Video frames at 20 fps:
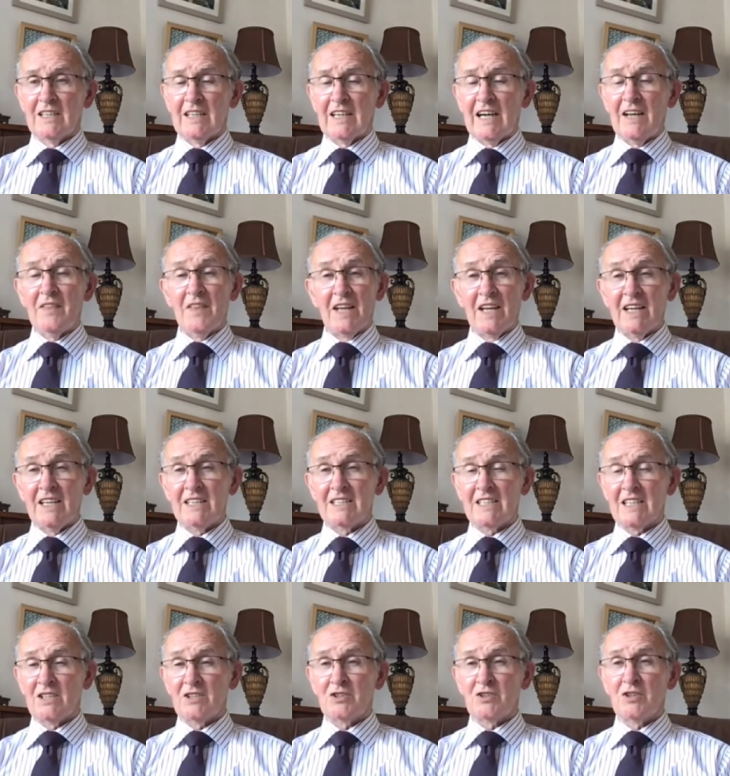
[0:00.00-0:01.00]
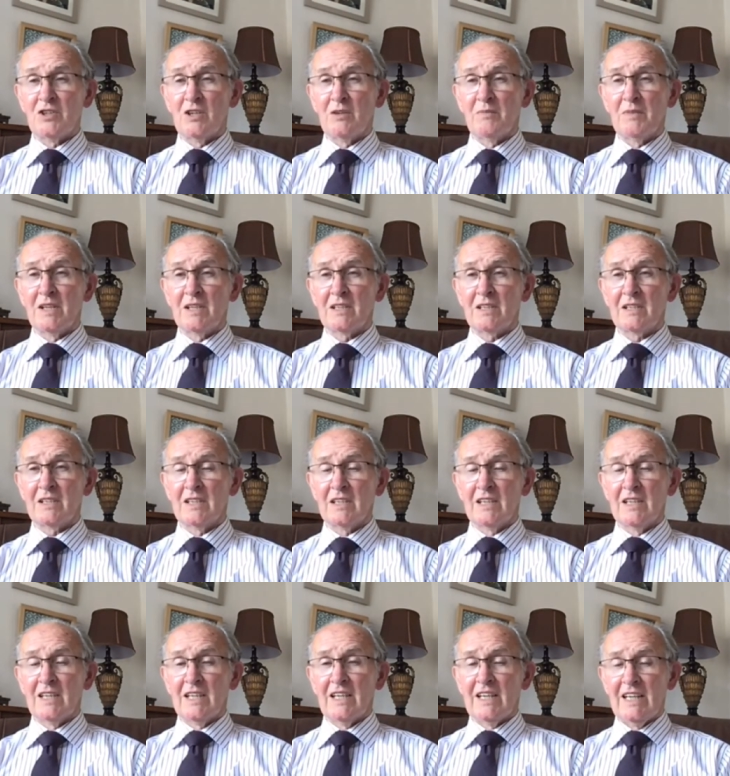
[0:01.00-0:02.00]
And then he says to him that
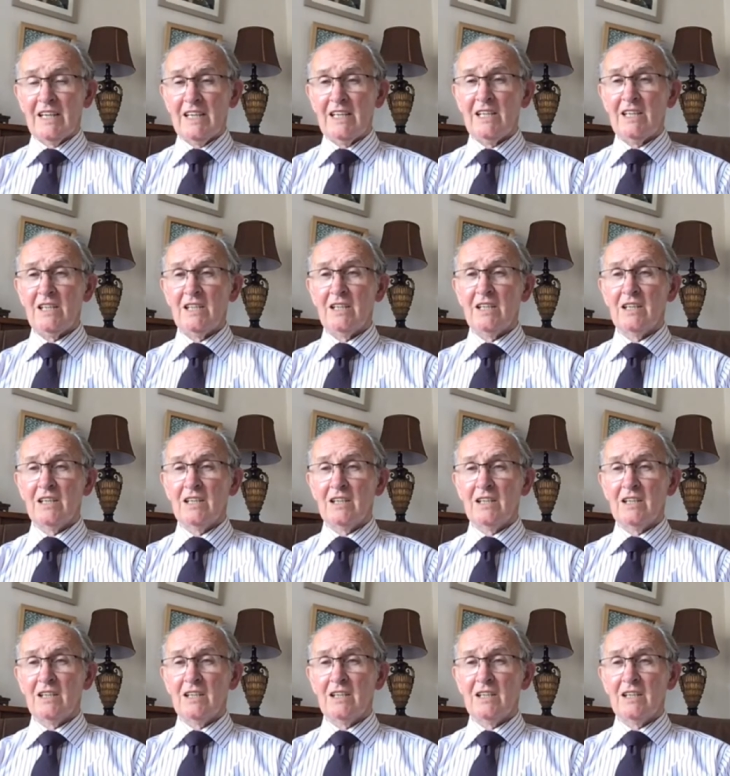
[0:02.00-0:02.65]
he